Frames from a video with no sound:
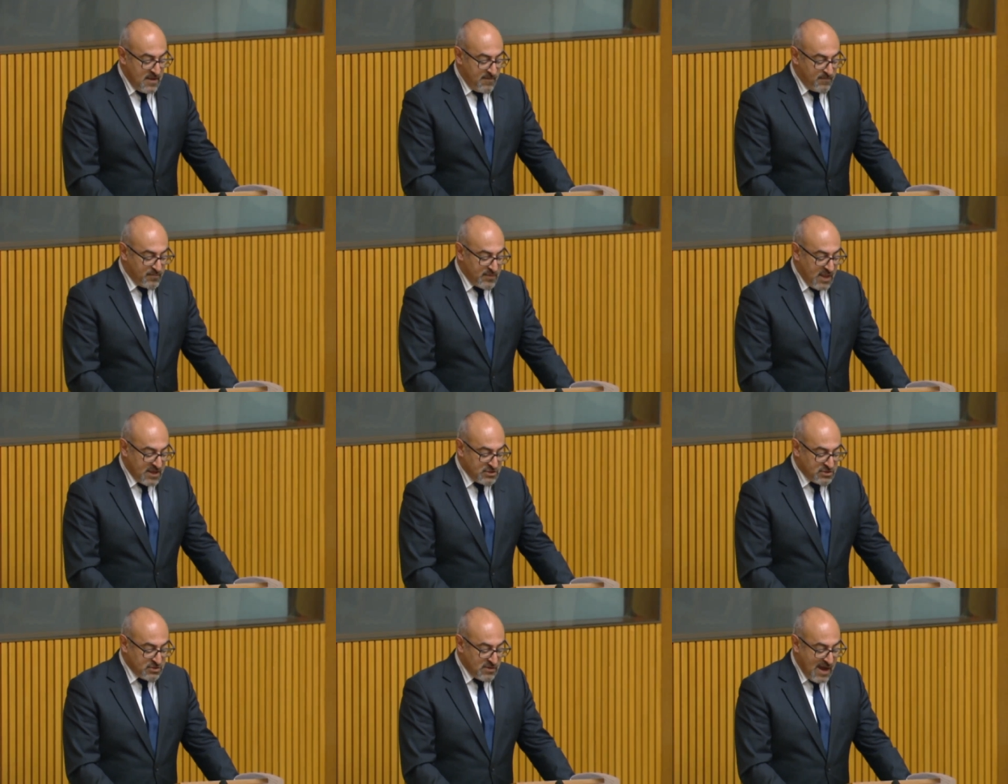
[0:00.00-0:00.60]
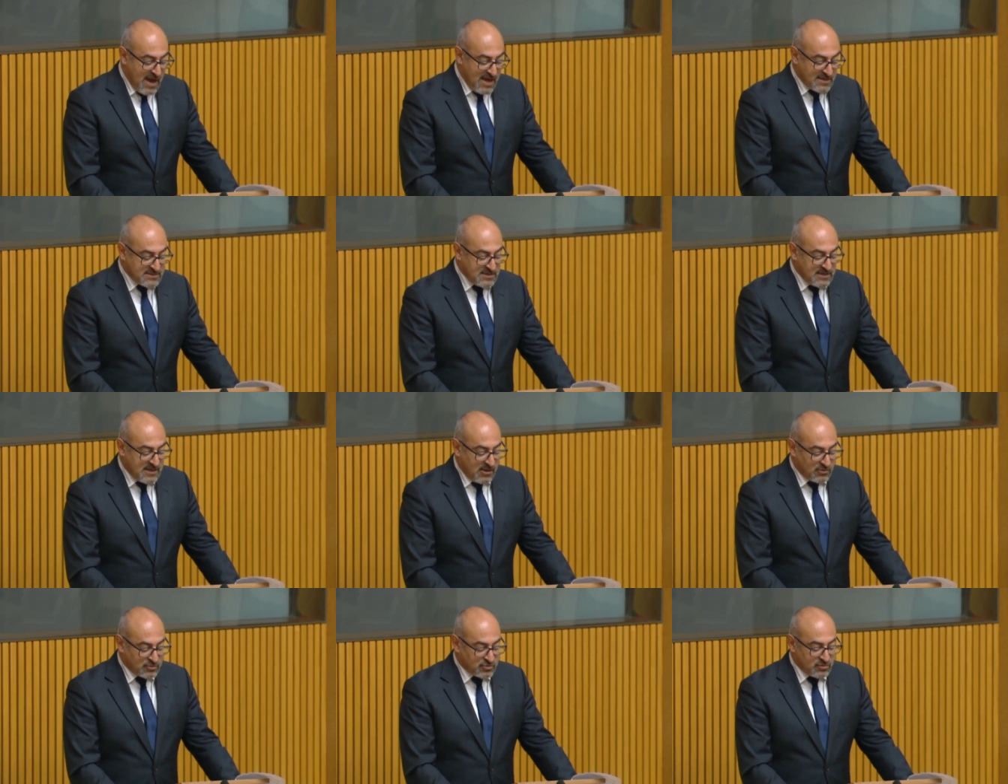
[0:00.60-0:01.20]
They do arts and
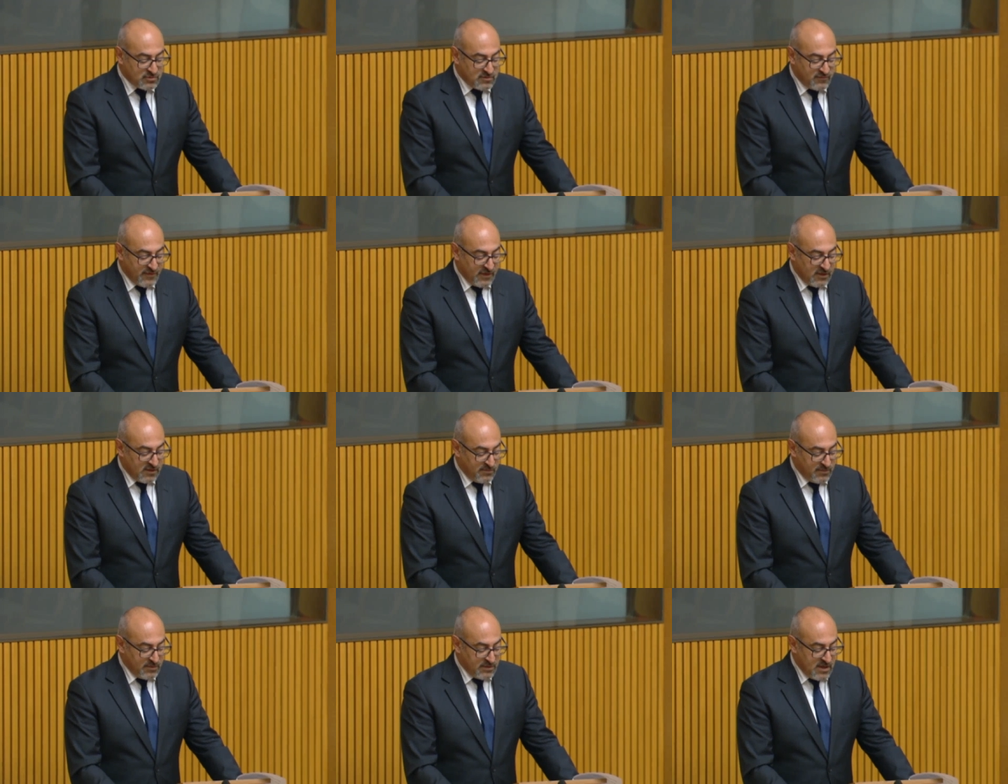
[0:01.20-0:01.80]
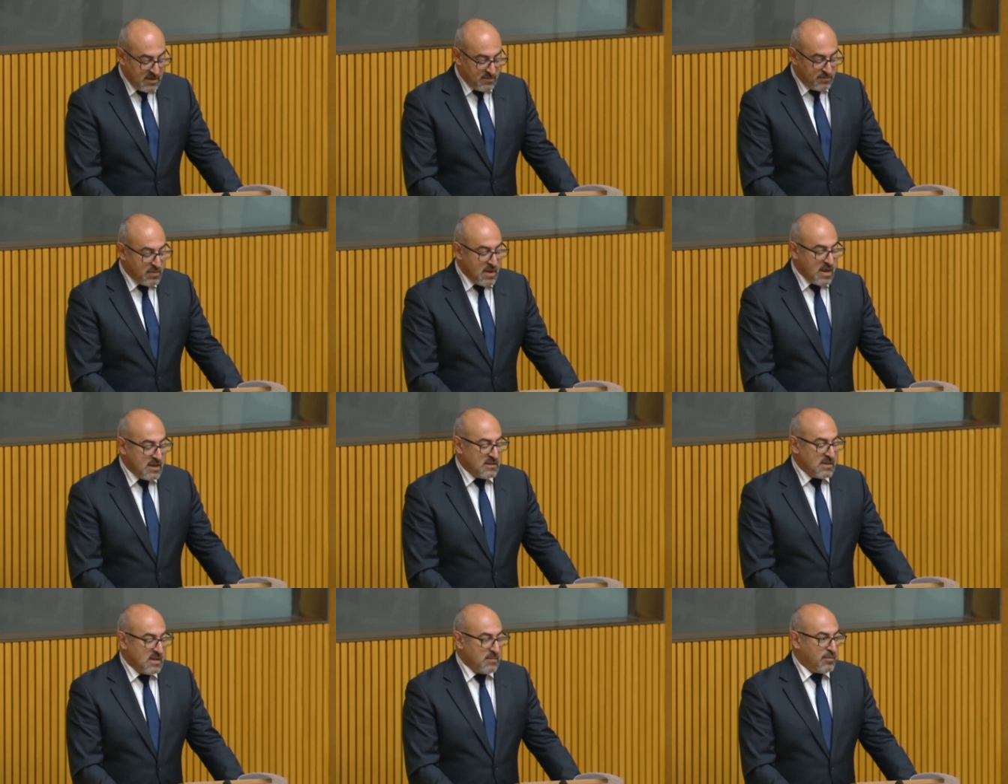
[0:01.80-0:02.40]
cultural development
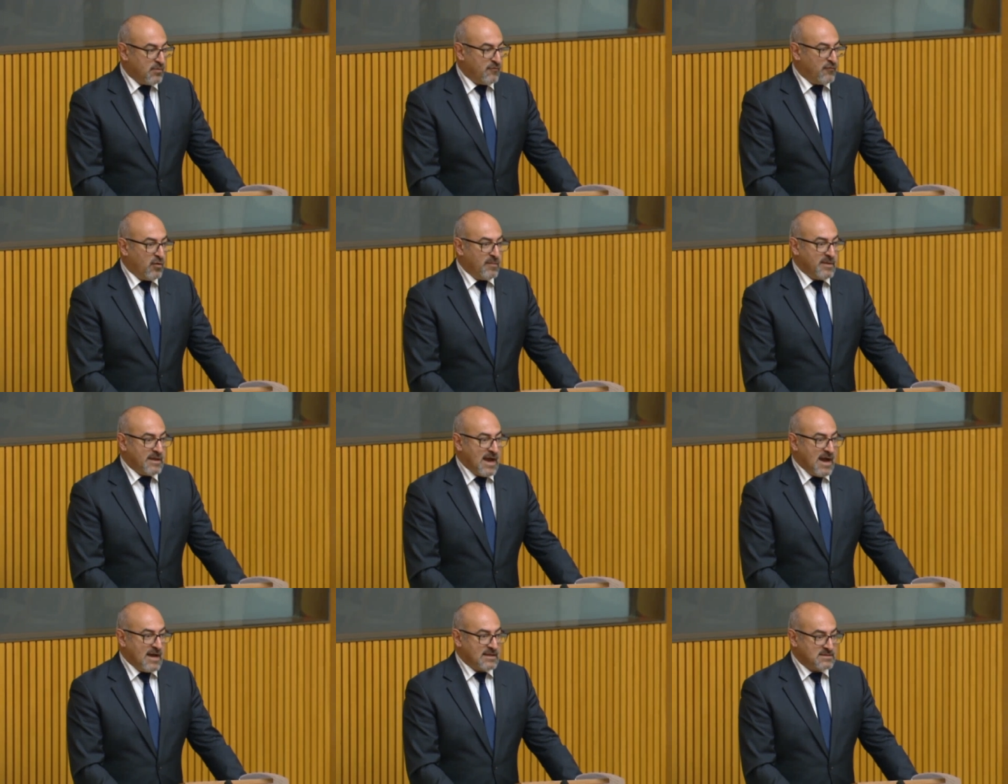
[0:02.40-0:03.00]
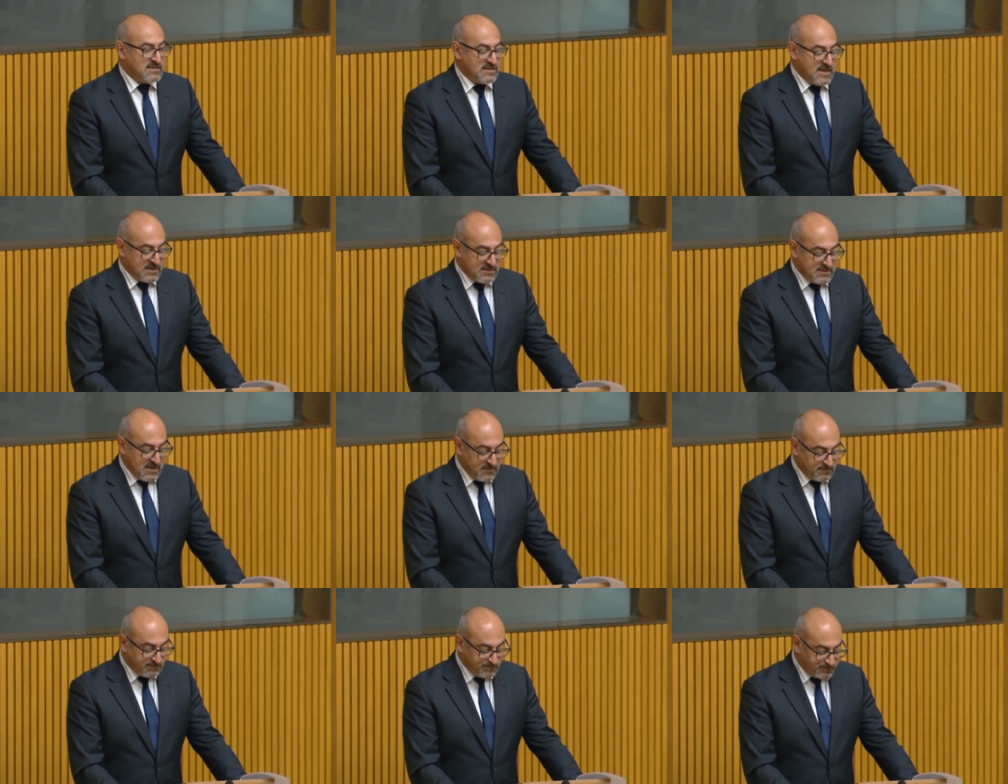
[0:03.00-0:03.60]
in the performing arts sector.